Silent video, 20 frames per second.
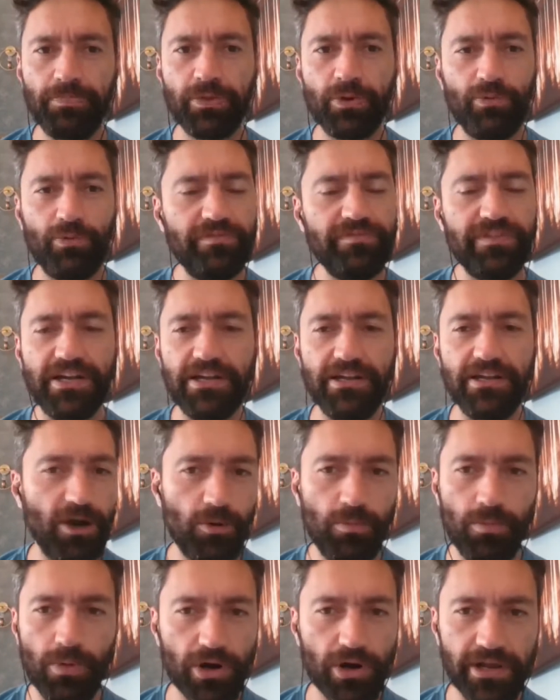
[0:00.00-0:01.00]
We've done no
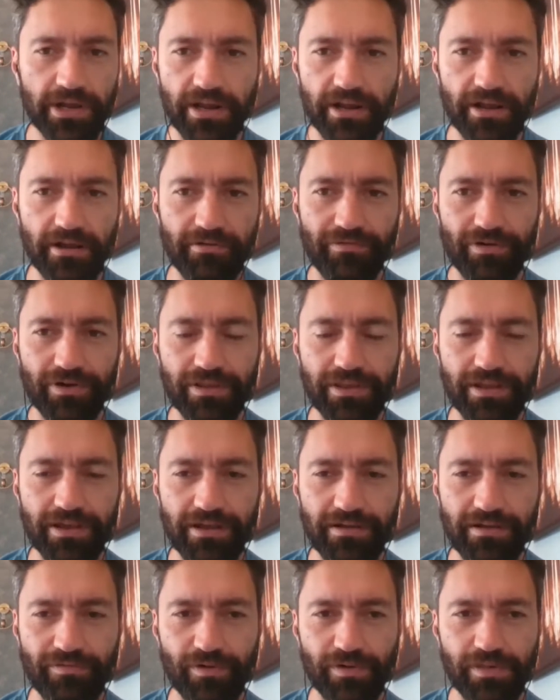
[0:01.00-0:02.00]
marketing for
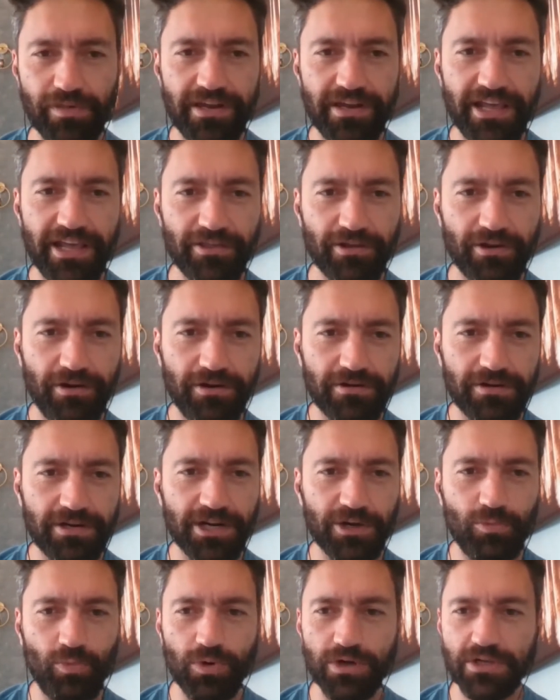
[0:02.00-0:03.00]
the dETH
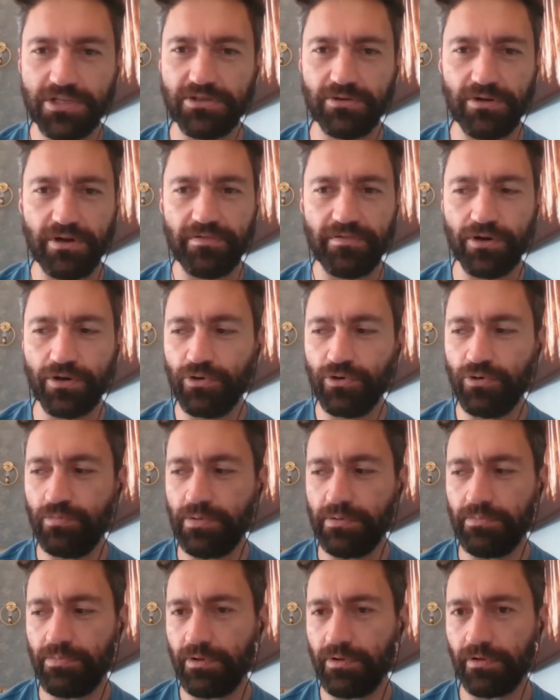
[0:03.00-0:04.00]
contract whatsoever. Two
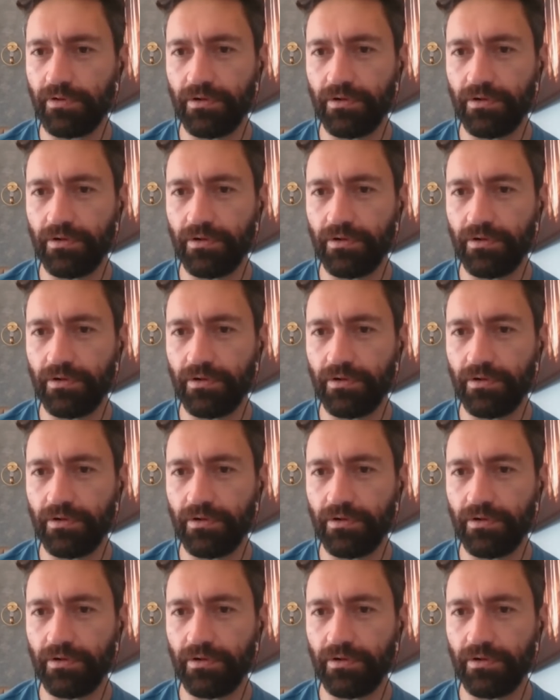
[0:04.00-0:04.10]
people,